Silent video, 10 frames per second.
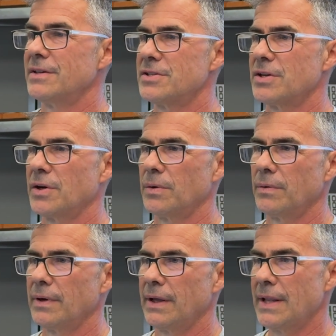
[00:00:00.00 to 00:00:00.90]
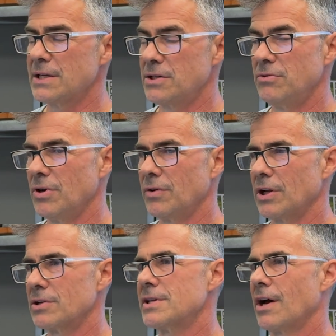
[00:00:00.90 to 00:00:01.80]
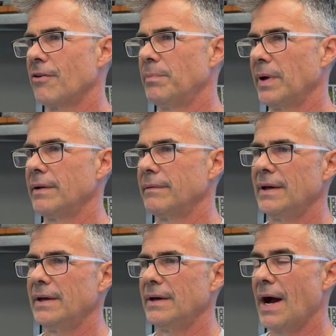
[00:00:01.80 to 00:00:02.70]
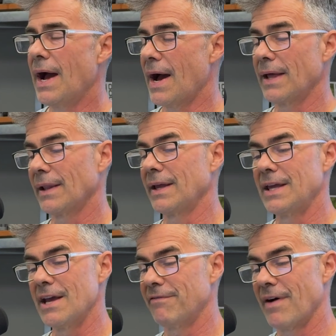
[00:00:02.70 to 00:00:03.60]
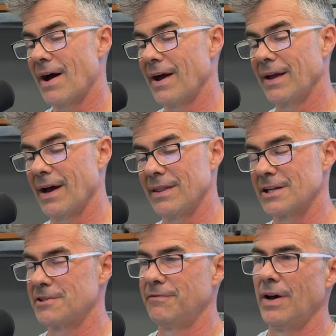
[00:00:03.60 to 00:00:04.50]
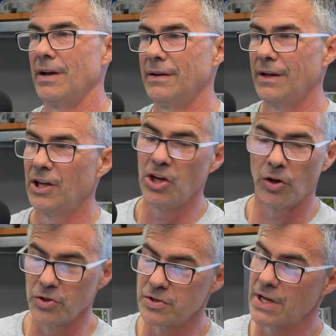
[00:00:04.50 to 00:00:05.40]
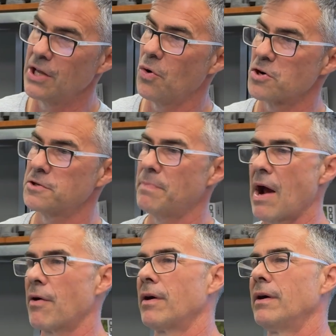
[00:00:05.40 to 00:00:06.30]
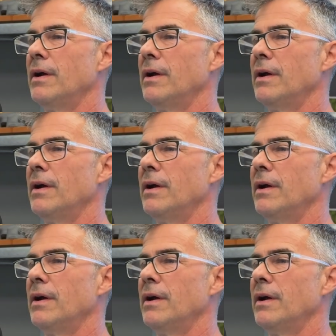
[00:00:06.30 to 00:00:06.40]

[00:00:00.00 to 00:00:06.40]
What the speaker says: So, and that's you doing it yourself. But I like EFI. I think it's fun. You don't lose any horsepower.